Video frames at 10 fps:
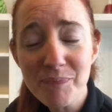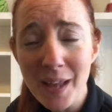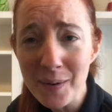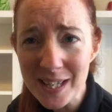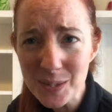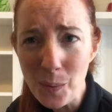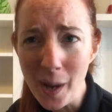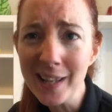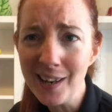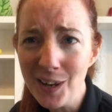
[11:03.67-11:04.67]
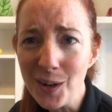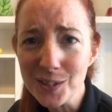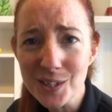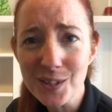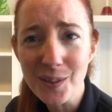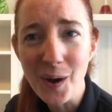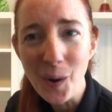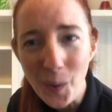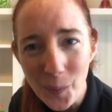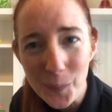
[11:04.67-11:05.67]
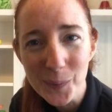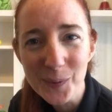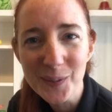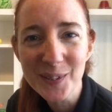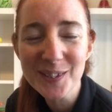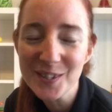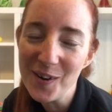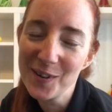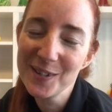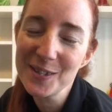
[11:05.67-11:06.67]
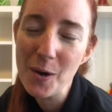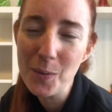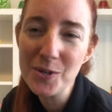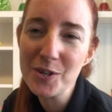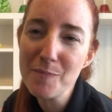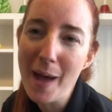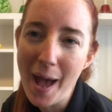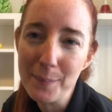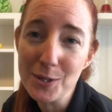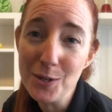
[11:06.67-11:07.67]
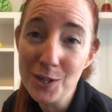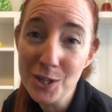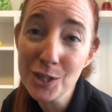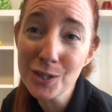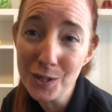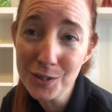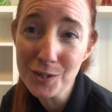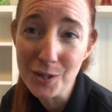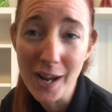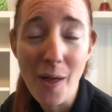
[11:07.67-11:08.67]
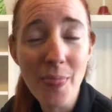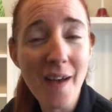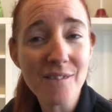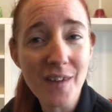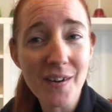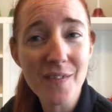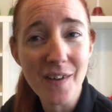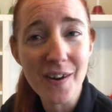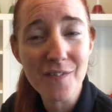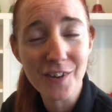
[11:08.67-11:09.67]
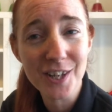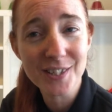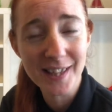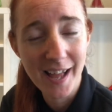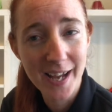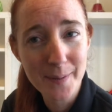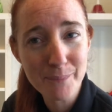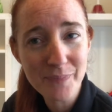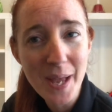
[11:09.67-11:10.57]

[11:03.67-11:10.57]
Now it is quite a lot to do the whole song, so I wonder if perhaps you can just concentrate on that very, very first line.